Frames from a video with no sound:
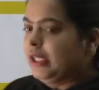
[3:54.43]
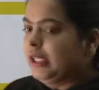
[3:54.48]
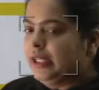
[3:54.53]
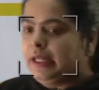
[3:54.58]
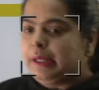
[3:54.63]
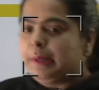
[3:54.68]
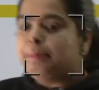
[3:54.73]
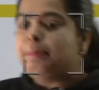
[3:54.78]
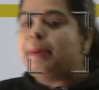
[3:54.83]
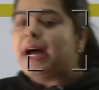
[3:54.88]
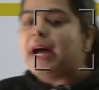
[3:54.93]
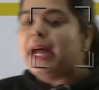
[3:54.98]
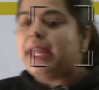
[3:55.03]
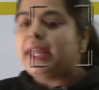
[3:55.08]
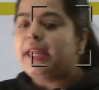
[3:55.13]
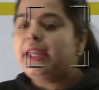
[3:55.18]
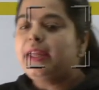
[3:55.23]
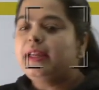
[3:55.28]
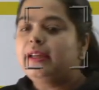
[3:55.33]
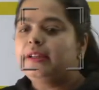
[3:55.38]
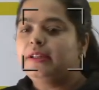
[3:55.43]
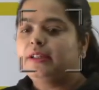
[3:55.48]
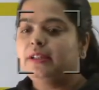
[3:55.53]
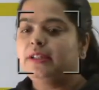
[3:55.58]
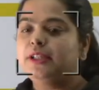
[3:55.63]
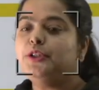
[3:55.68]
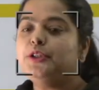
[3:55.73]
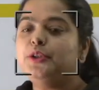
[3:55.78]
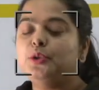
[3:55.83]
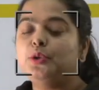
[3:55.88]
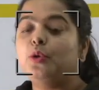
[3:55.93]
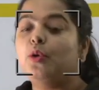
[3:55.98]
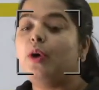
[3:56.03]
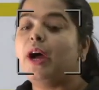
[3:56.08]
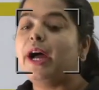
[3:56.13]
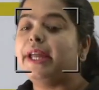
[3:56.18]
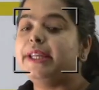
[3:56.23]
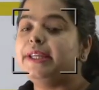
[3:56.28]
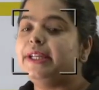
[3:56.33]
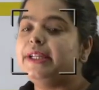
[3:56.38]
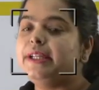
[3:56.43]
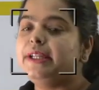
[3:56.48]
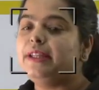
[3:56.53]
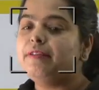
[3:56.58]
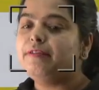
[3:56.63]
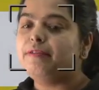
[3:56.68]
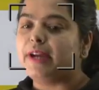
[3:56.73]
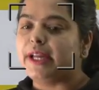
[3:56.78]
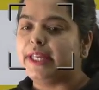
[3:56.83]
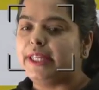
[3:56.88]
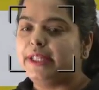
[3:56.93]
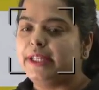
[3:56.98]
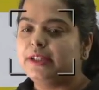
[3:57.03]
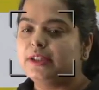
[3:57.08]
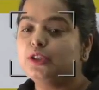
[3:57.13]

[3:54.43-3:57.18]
By identifying